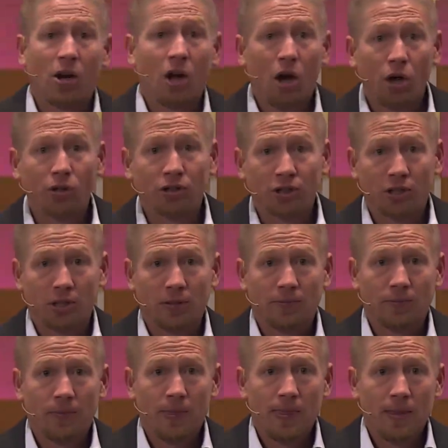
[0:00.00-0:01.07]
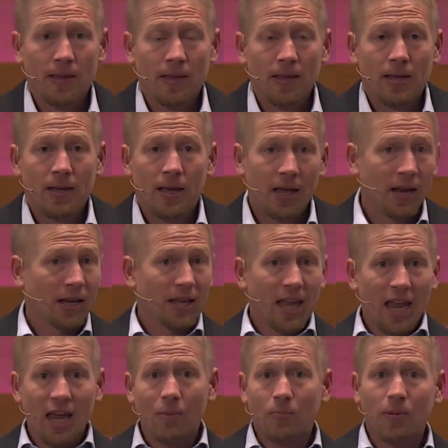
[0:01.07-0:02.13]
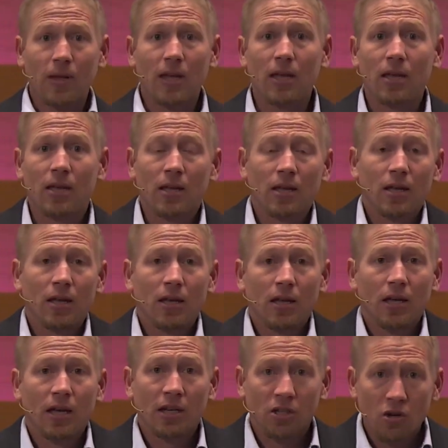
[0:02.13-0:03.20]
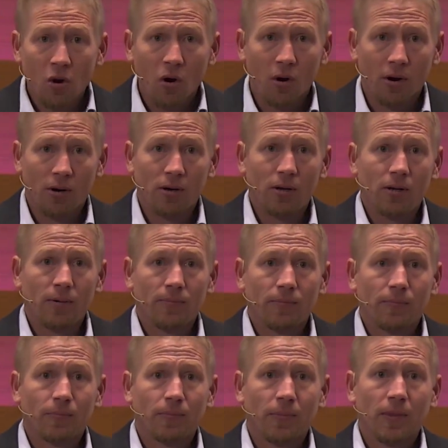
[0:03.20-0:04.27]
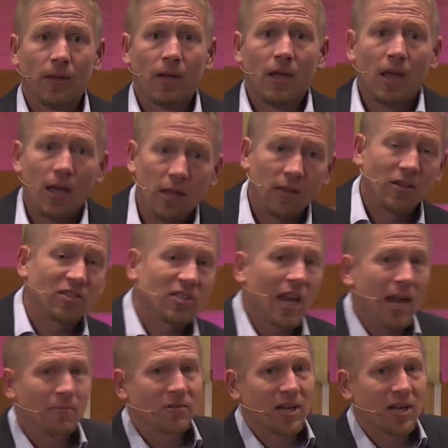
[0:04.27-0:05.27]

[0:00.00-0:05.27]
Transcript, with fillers: culture, and it can't be ignored. And the same